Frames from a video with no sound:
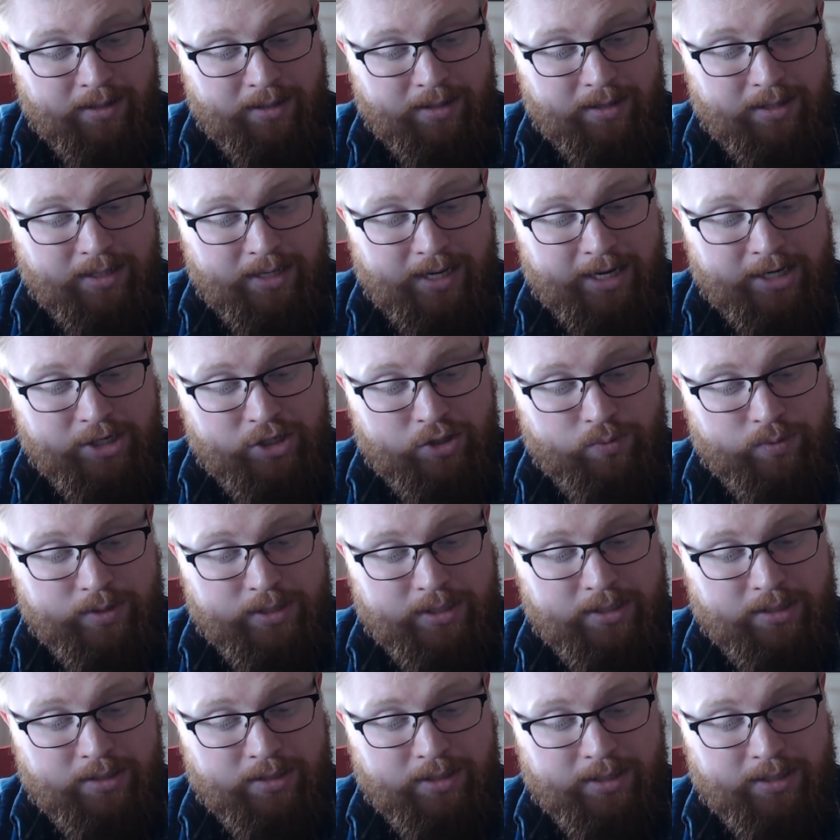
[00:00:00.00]
The angel was
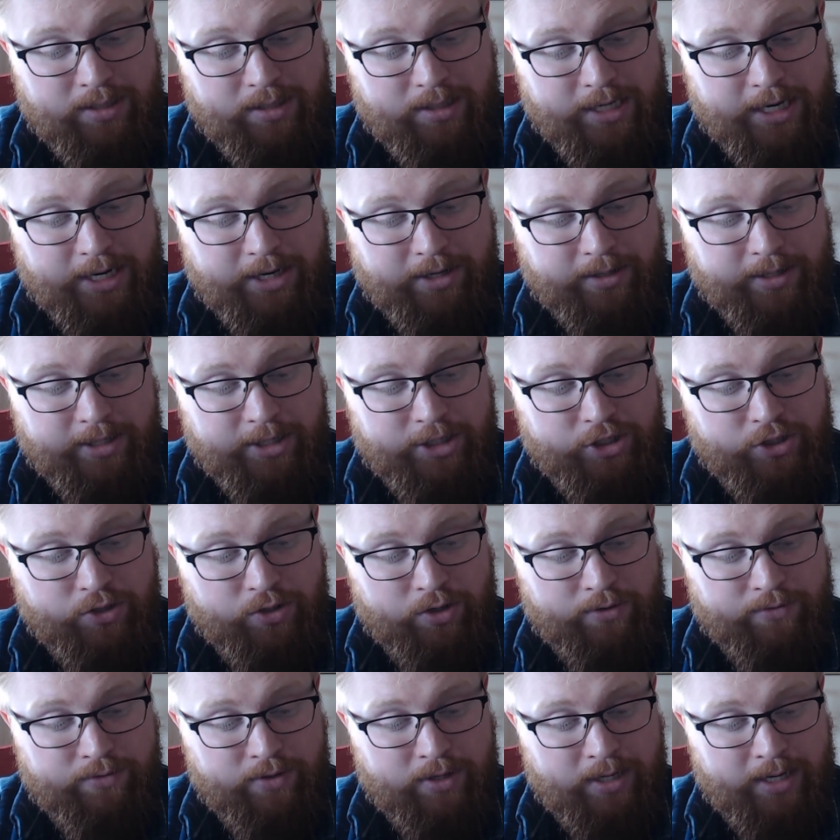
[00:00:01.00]
still not entirely
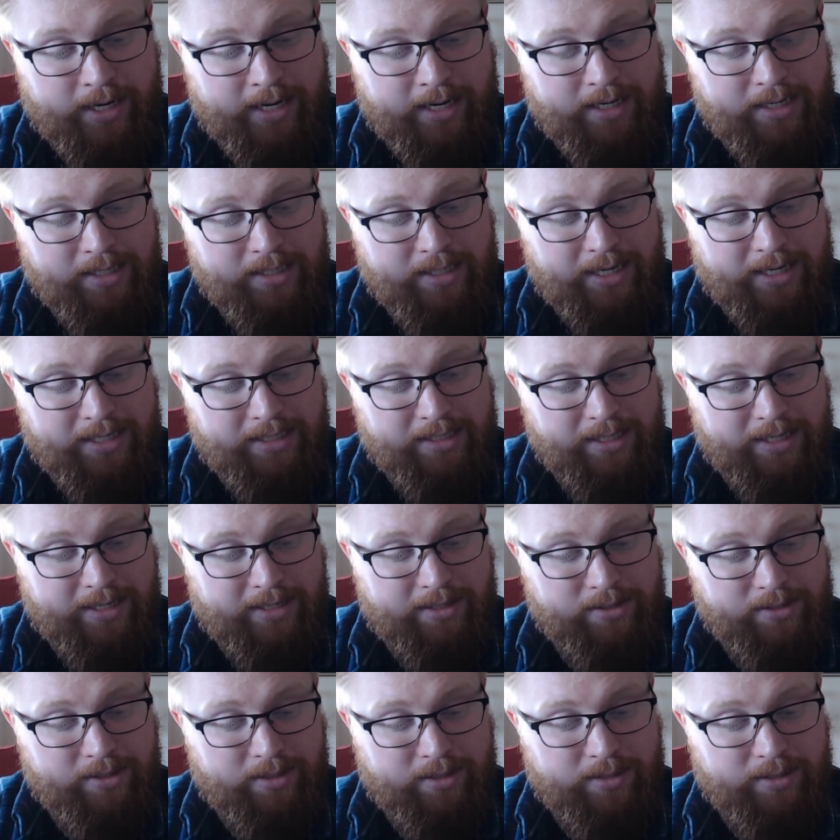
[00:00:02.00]
sure of the night and day
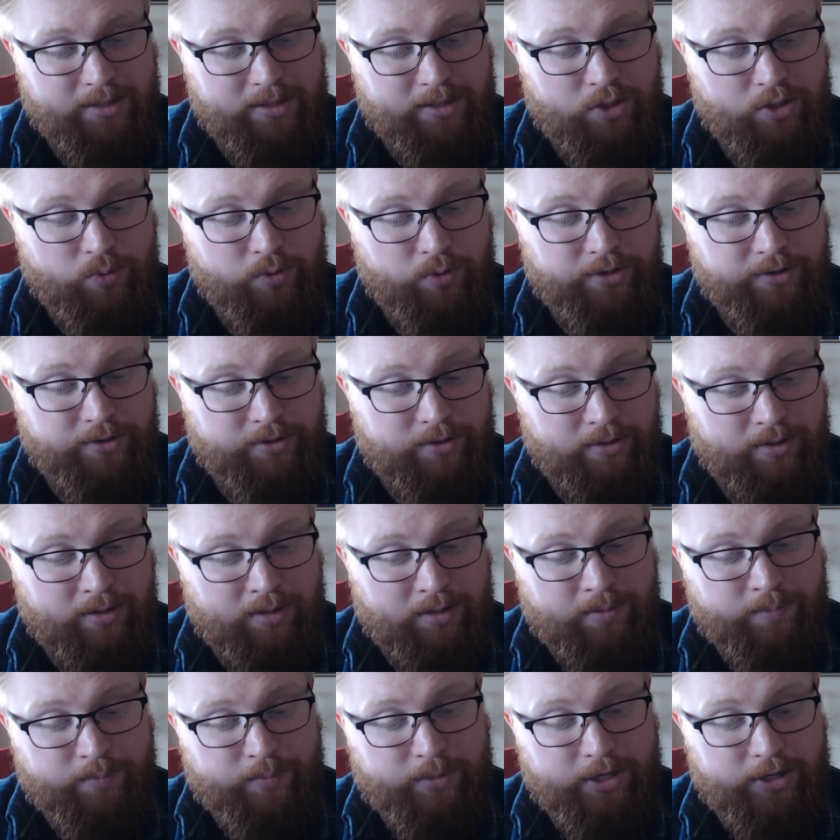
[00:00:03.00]
cycles on this new earth,
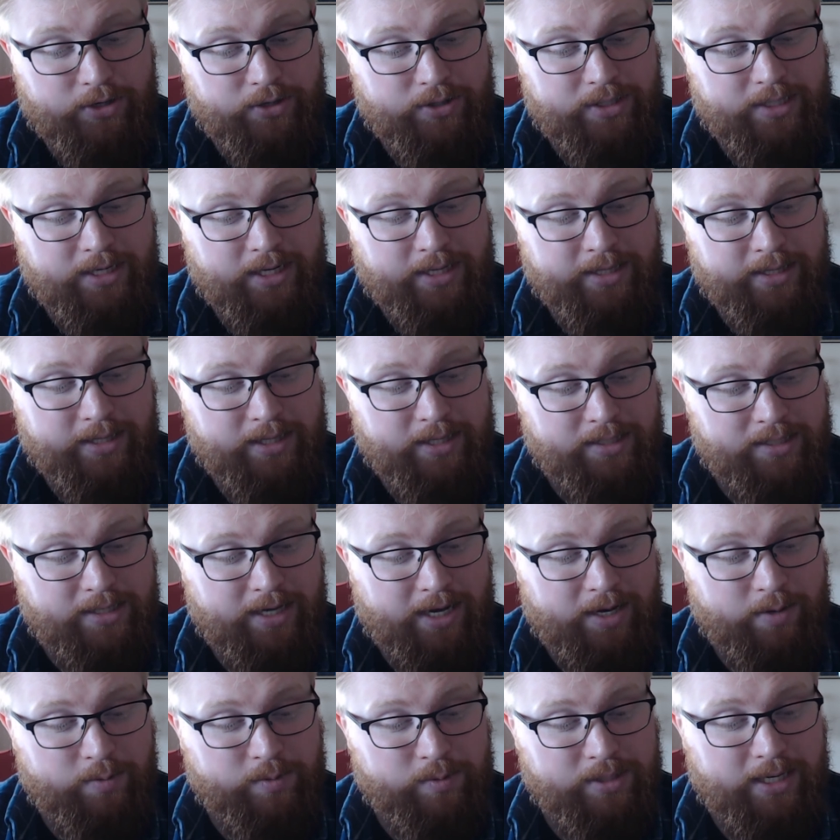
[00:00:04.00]
but he could tell that the
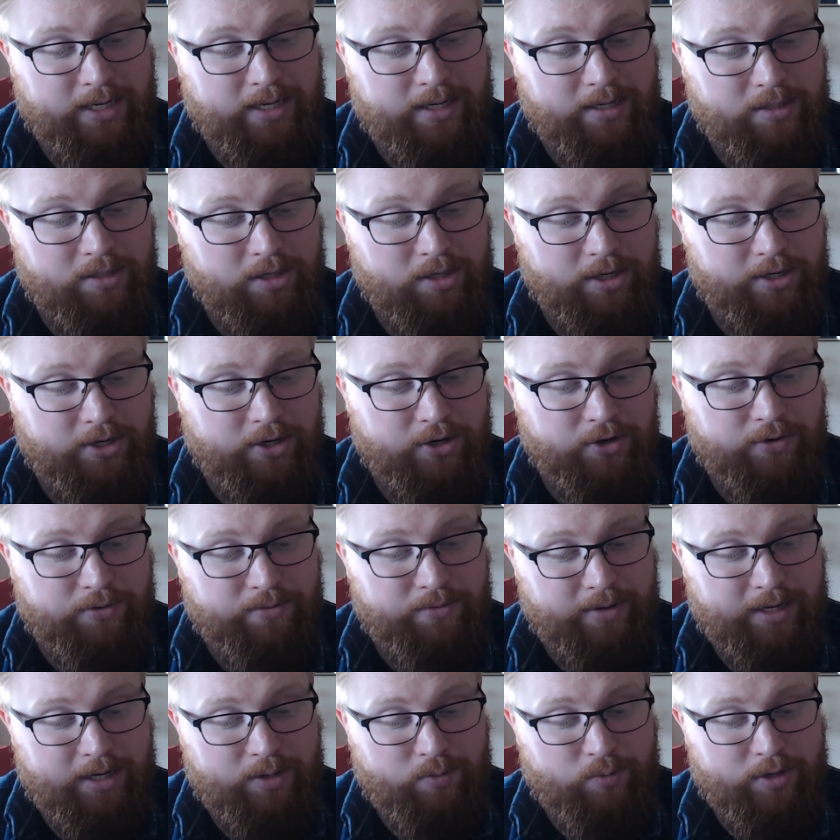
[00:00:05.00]
sky was getting darker,
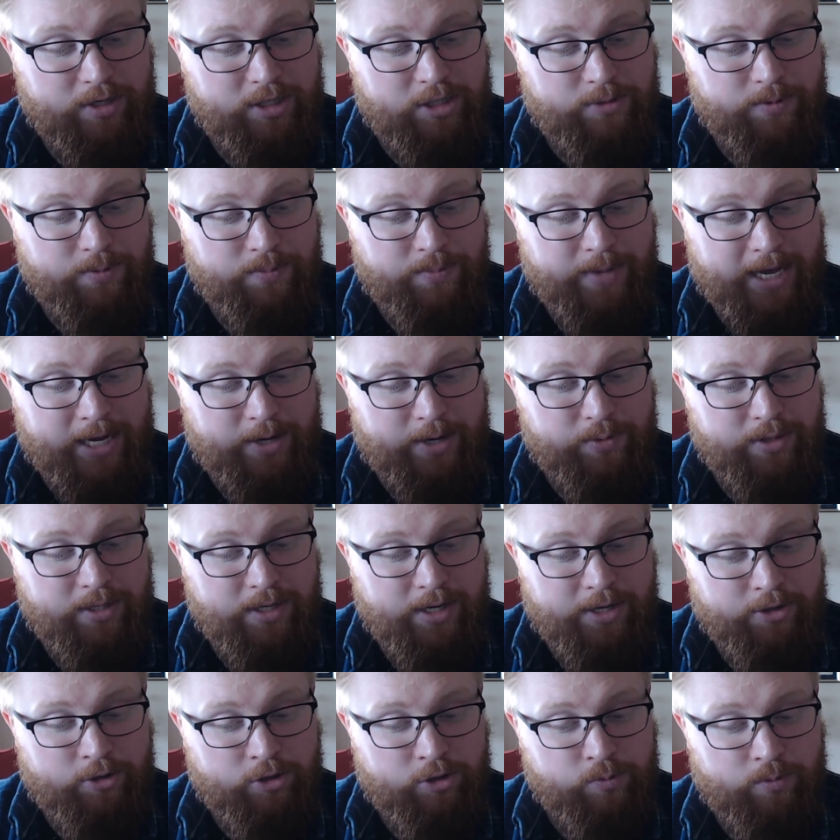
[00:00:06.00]
and he wanted to be back with
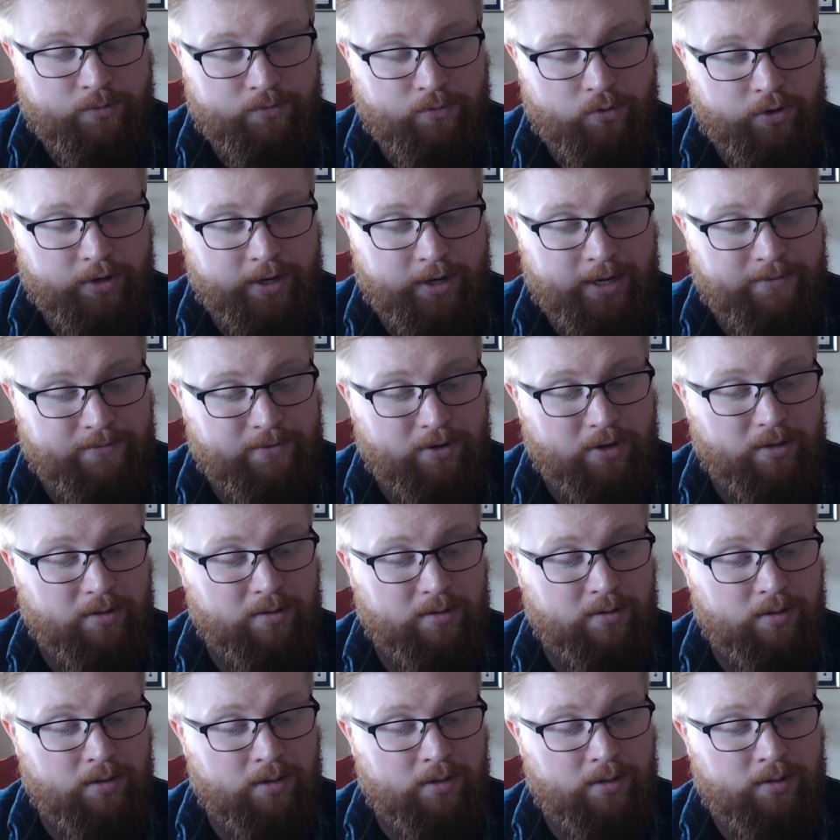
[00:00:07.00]
the others before
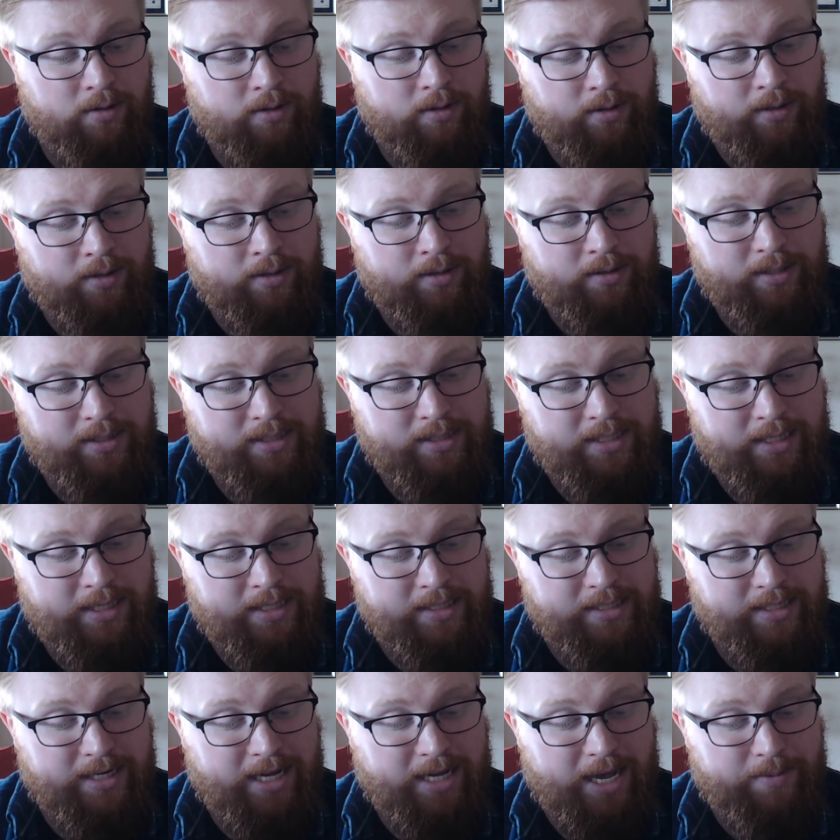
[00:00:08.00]
nightfall. The
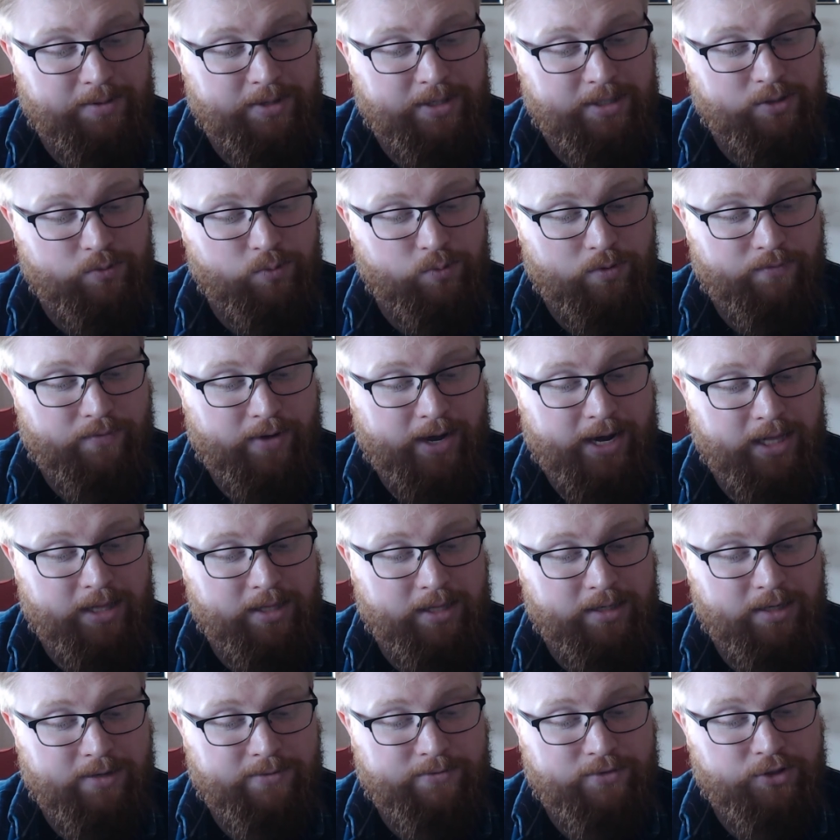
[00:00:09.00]
city's inhabitants were
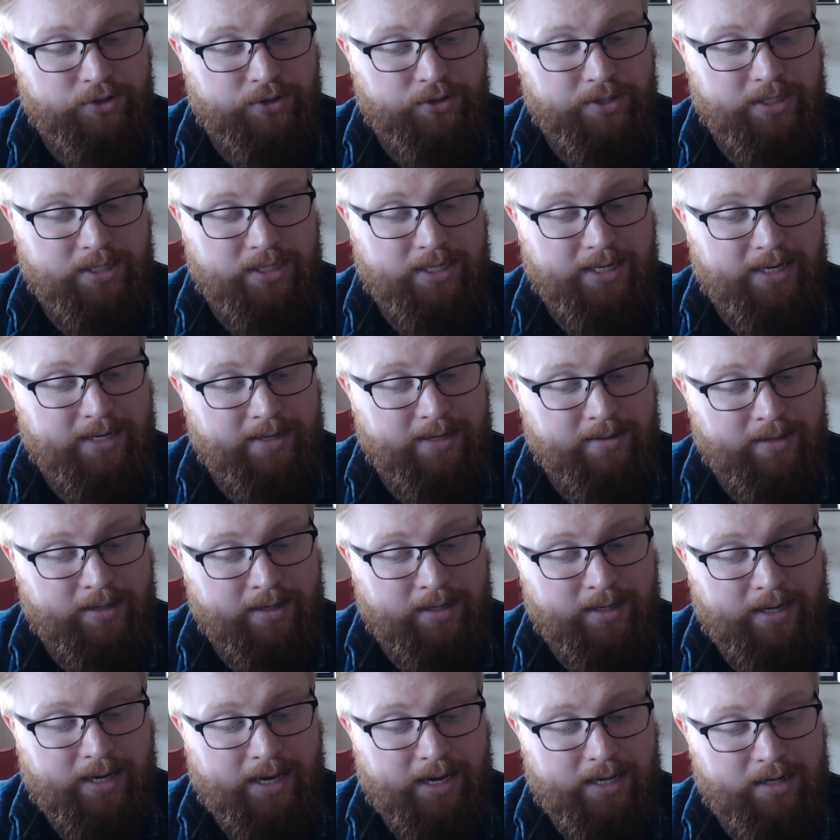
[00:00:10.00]
vile enough during the day.
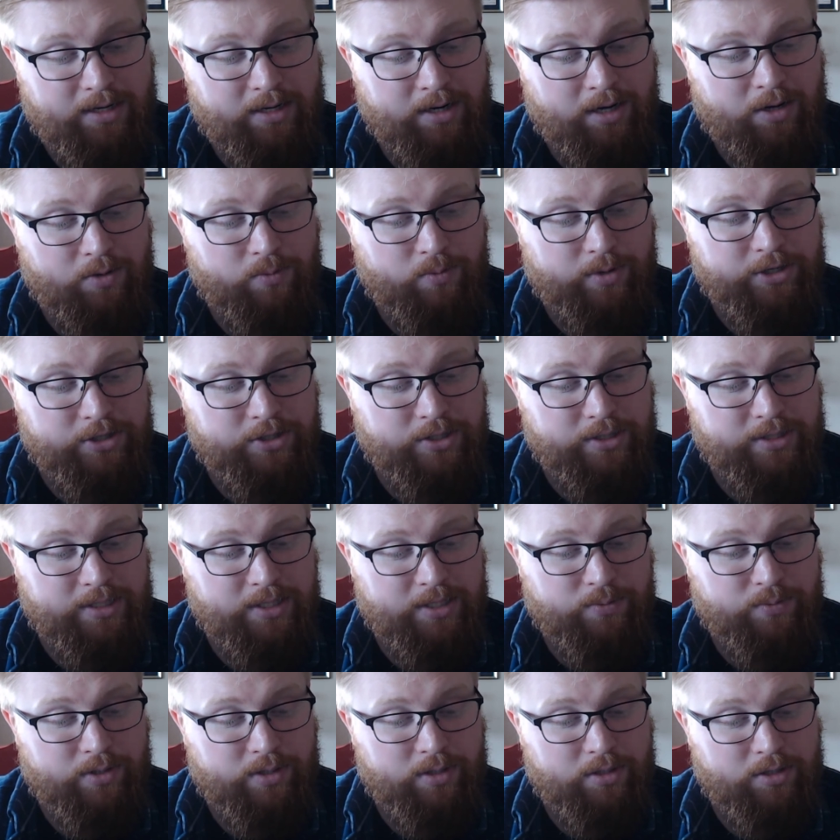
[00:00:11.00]
He did not wish to
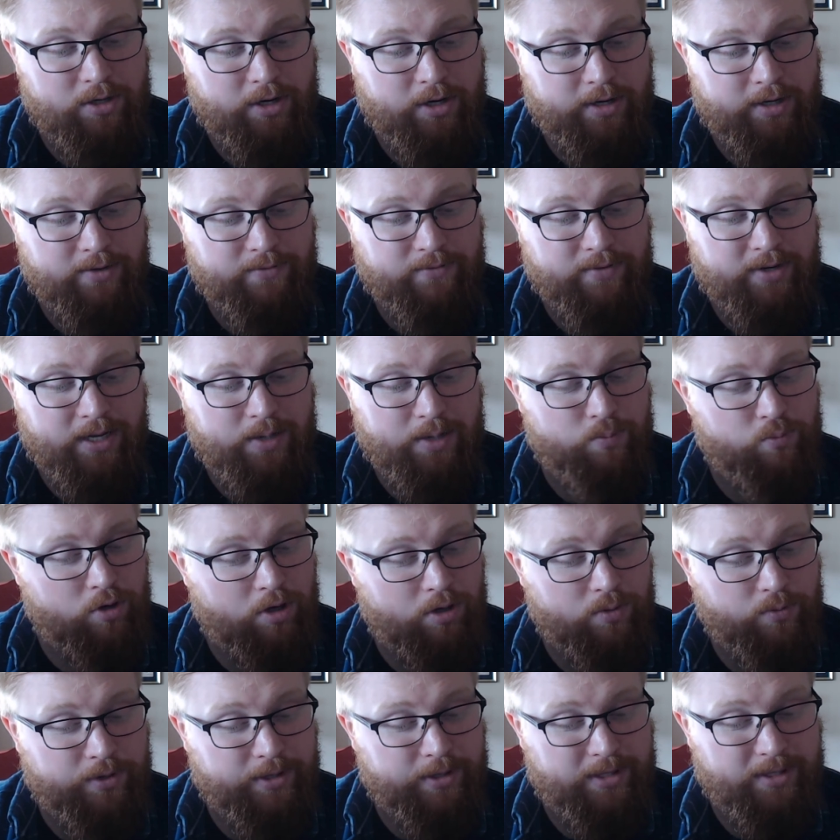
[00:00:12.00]
see what the dark of night
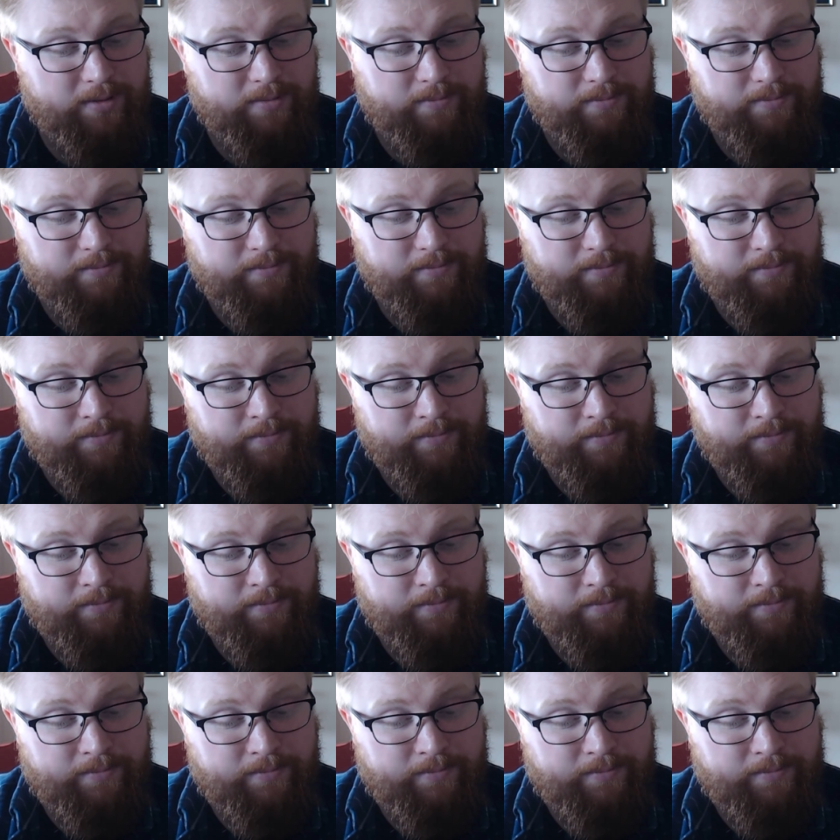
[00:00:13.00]
brought with it.